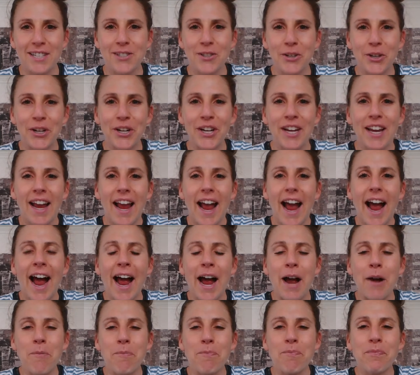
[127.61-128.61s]
So
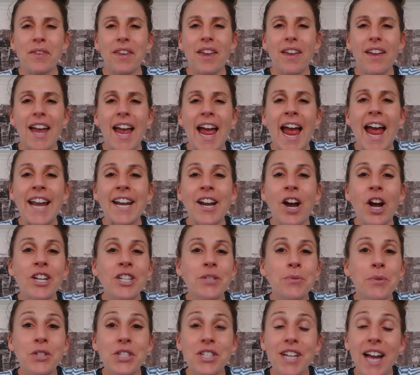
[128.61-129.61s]
and I
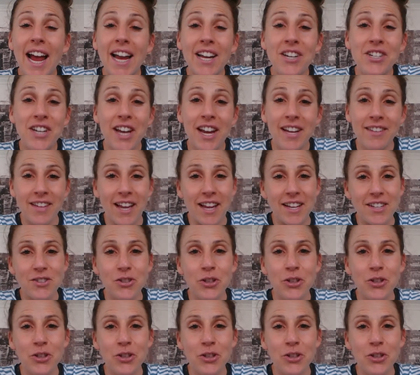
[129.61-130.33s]
just want you to hashtag that.